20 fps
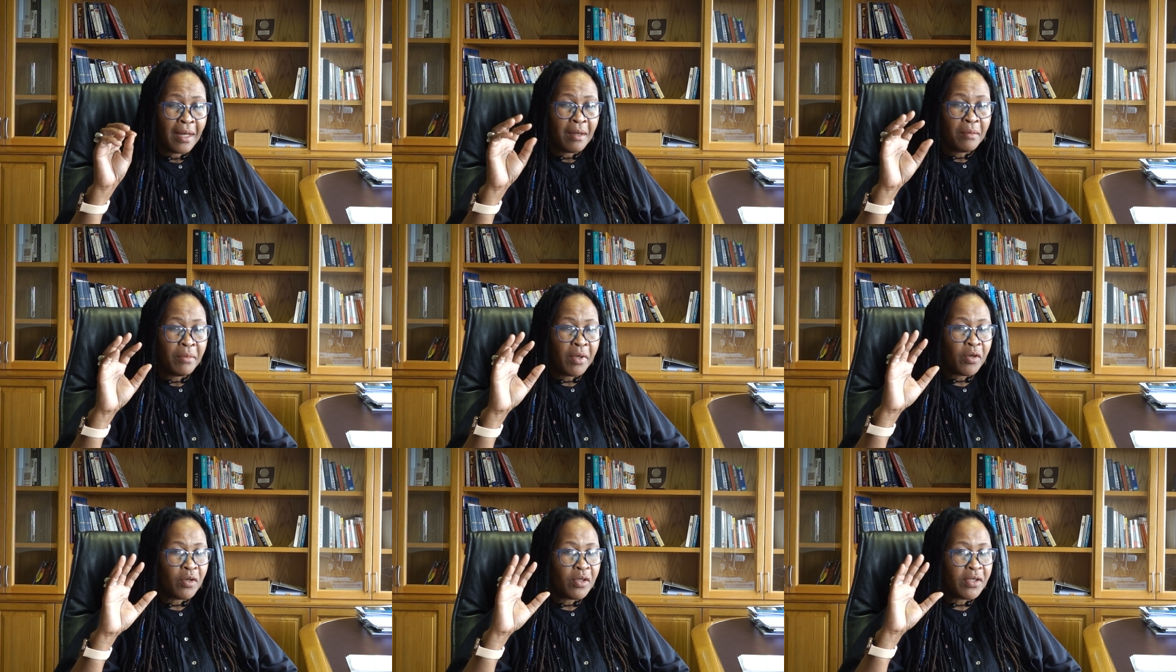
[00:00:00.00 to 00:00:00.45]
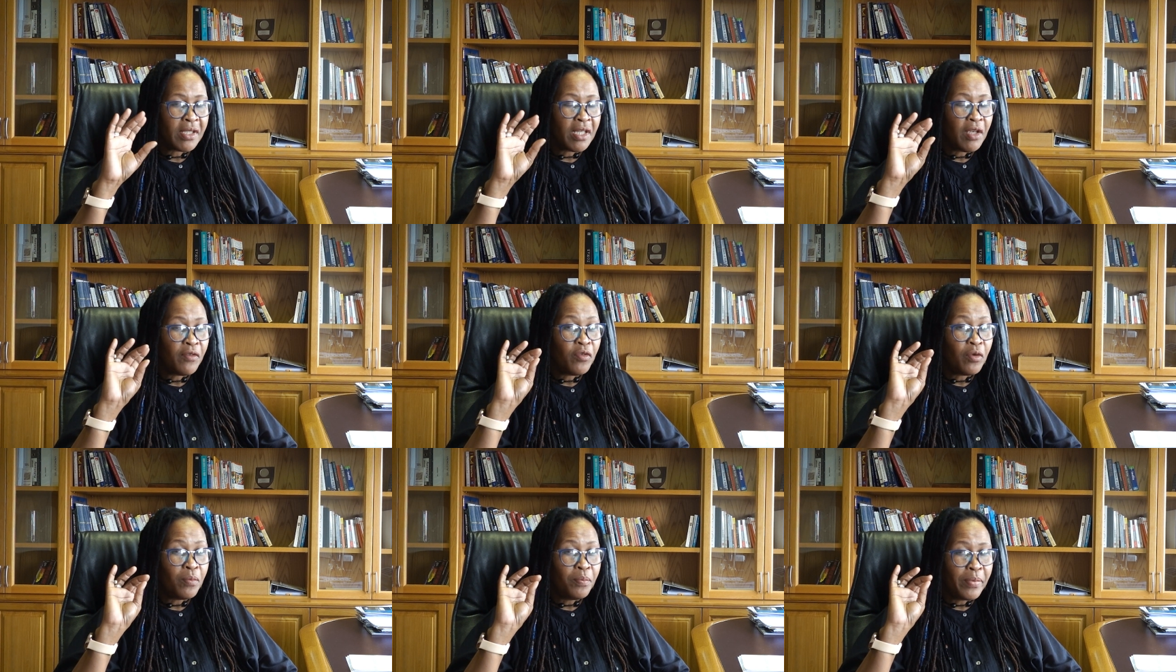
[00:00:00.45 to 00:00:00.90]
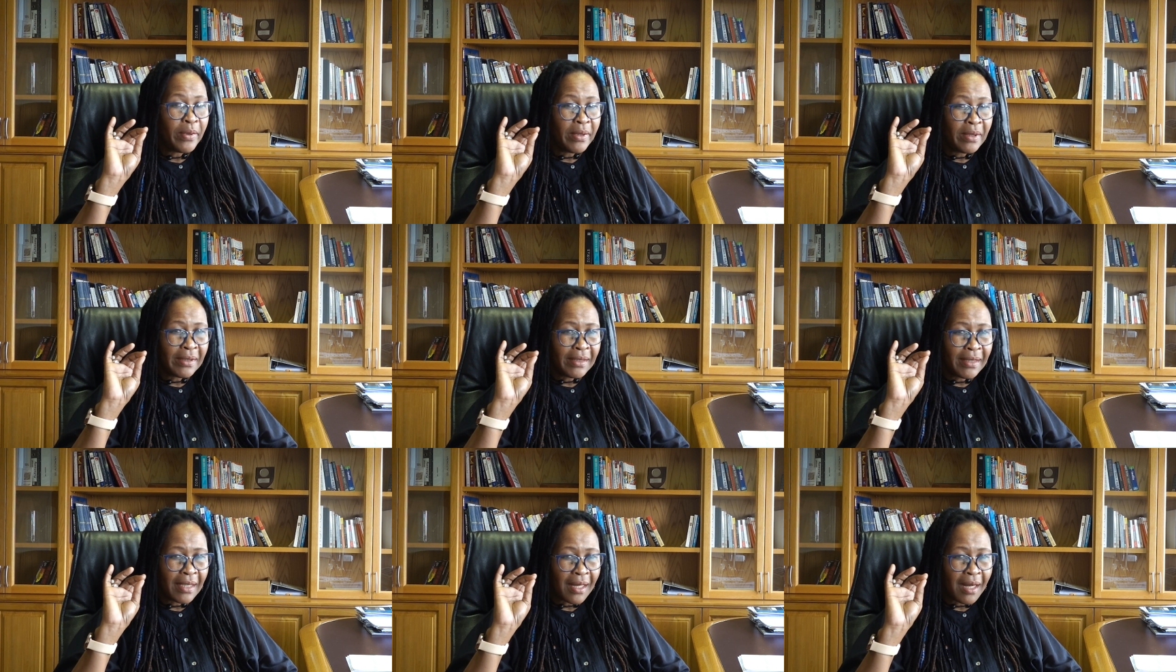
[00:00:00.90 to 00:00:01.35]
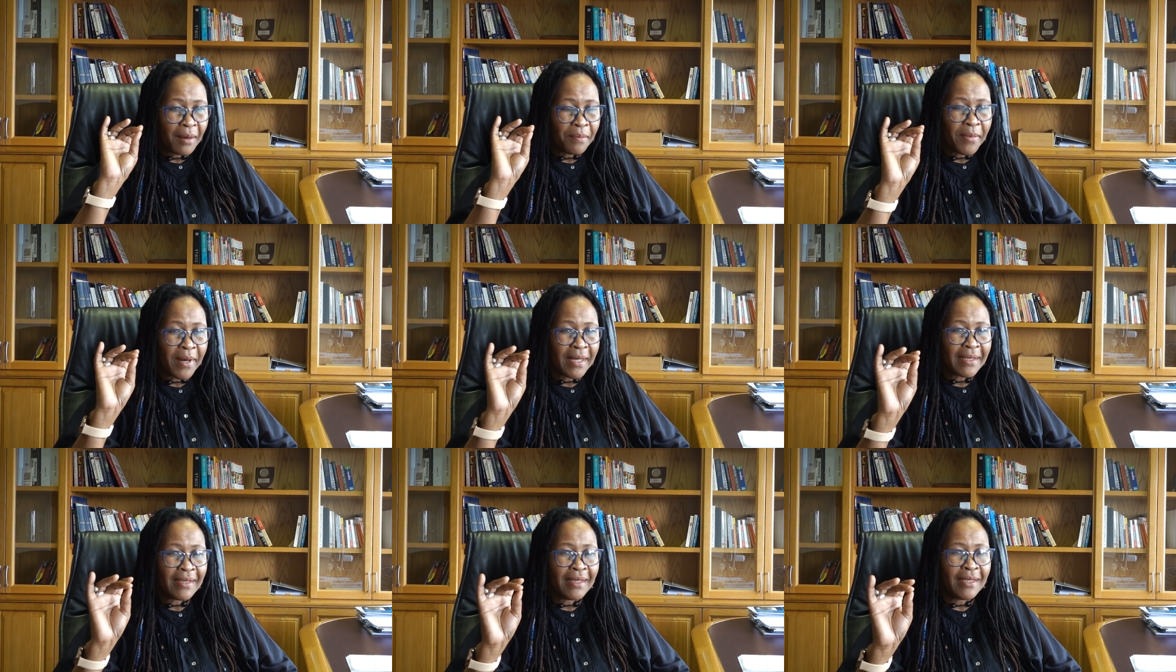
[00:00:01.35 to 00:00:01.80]
Because if you build the
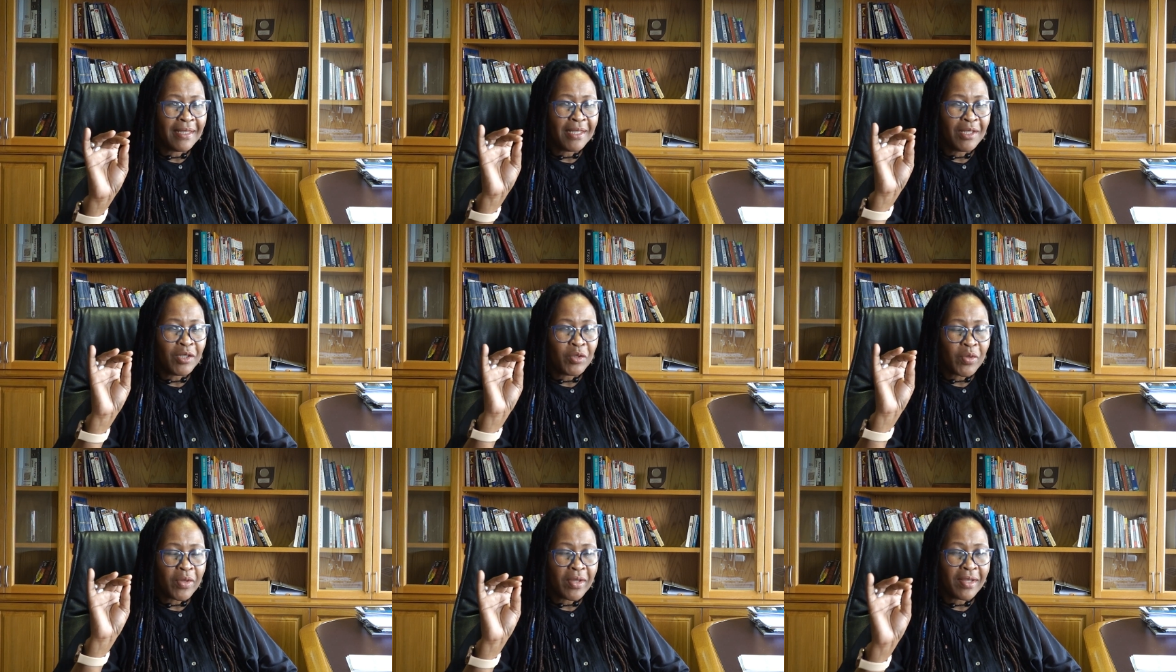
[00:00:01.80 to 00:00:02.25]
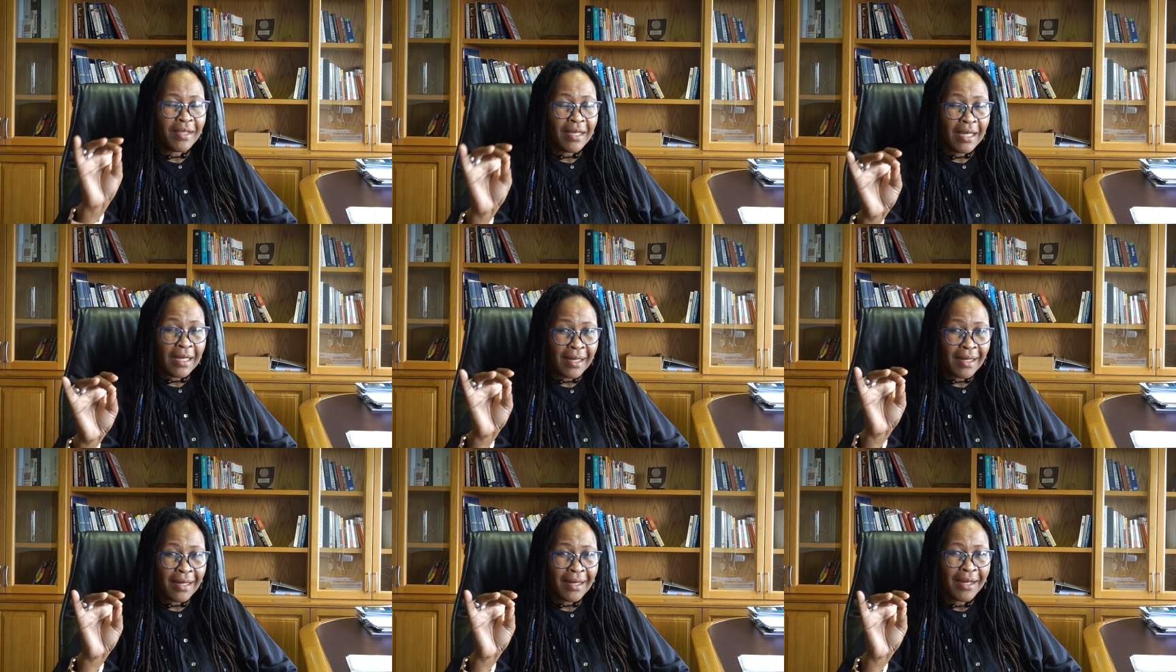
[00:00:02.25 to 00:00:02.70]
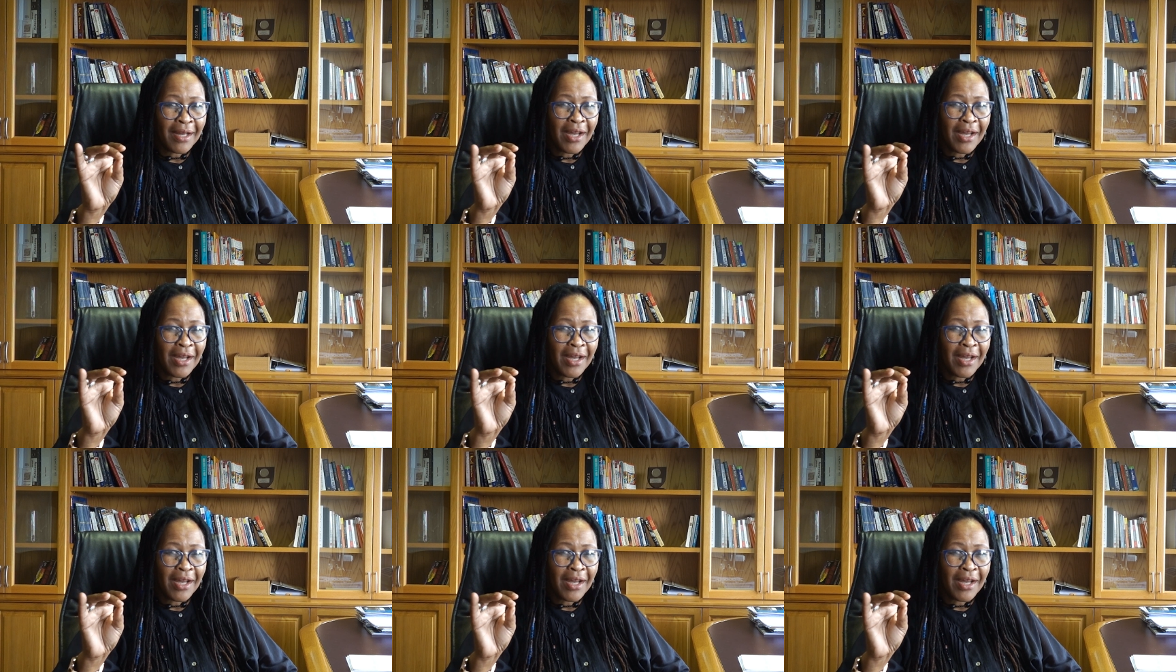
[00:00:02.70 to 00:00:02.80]
capacity to think,